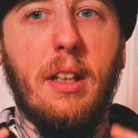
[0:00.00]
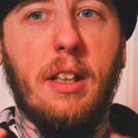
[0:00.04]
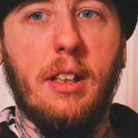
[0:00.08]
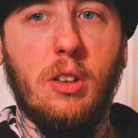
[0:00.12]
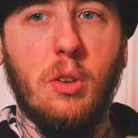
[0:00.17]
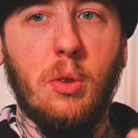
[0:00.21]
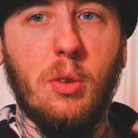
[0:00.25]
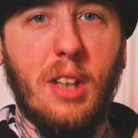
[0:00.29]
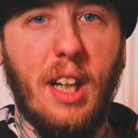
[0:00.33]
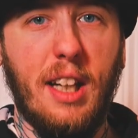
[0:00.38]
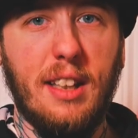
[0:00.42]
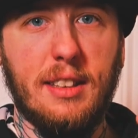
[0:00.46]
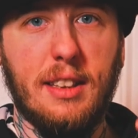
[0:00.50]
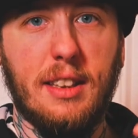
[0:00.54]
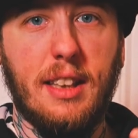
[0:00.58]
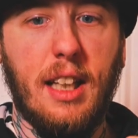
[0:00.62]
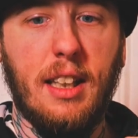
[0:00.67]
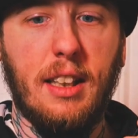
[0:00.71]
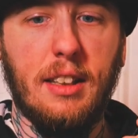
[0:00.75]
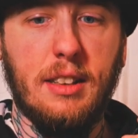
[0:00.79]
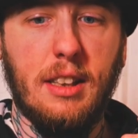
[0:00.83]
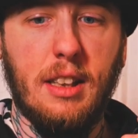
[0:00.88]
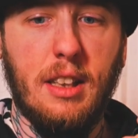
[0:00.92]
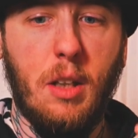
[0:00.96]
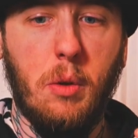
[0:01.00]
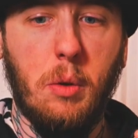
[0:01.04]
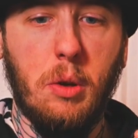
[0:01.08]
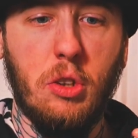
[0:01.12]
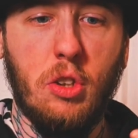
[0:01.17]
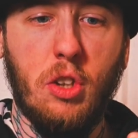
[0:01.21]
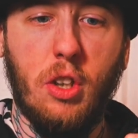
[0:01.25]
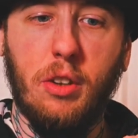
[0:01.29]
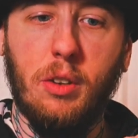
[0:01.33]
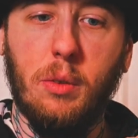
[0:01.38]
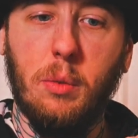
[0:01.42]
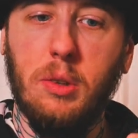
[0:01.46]
Like, you guys getting to know
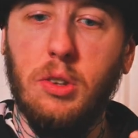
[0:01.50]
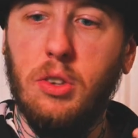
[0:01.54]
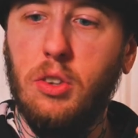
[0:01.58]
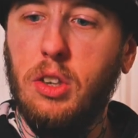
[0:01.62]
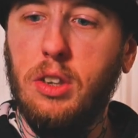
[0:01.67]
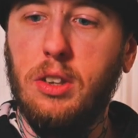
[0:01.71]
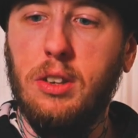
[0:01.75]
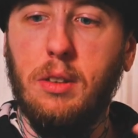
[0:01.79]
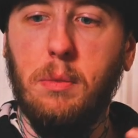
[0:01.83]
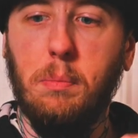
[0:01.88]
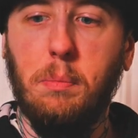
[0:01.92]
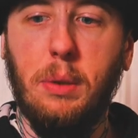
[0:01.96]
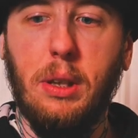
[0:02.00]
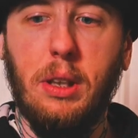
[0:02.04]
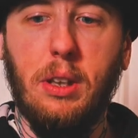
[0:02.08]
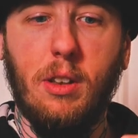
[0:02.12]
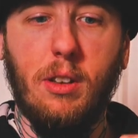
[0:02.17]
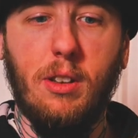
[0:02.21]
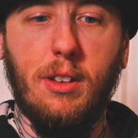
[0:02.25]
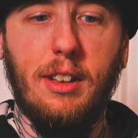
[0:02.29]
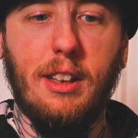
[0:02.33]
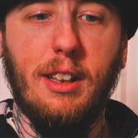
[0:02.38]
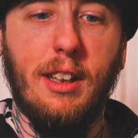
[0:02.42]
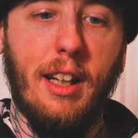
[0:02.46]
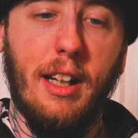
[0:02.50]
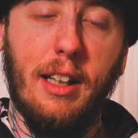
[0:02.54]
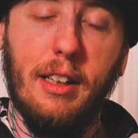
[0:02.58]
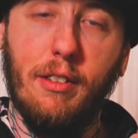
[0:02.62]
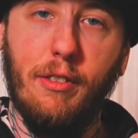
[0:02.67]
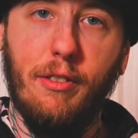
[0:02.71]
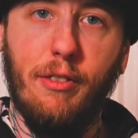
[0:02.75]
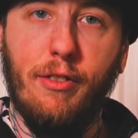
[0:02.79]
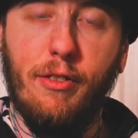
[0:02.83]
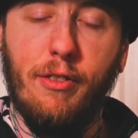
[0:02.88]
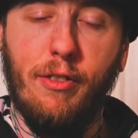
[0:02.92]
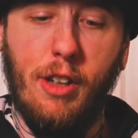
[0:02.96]
each other was just a purely like
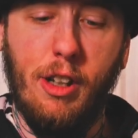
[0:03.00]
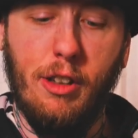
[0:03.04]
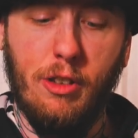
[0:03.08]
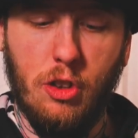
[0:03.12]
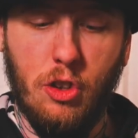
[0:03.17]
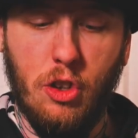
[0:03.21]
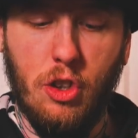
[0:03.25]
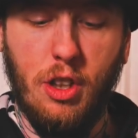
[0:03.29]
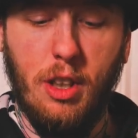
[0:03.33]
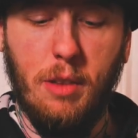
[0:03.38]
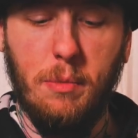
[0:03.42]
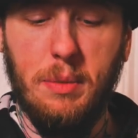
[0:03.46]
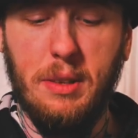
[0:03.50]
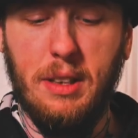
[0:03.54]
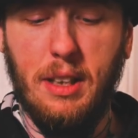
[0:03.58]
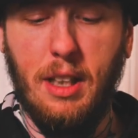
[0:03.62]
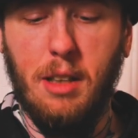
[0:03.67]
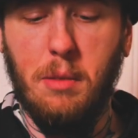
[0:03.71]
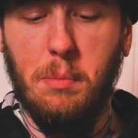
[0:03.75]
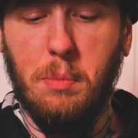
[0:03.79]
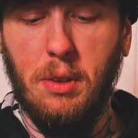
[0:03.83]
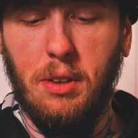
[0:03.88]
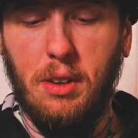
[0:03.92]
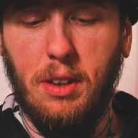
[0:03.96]
friendship type of